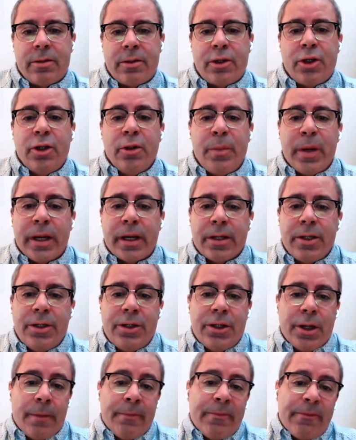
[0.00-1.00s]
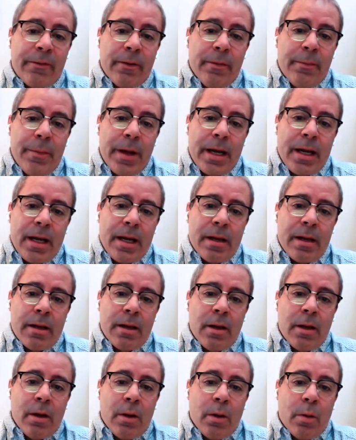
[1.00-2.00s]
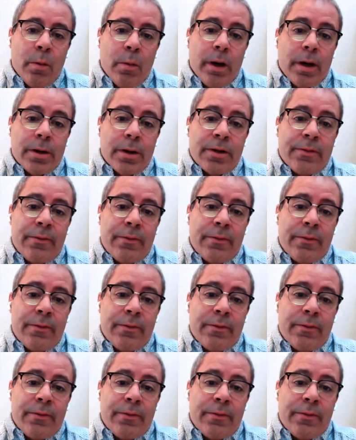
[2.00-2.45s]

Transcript: too big a jump for many. Whereas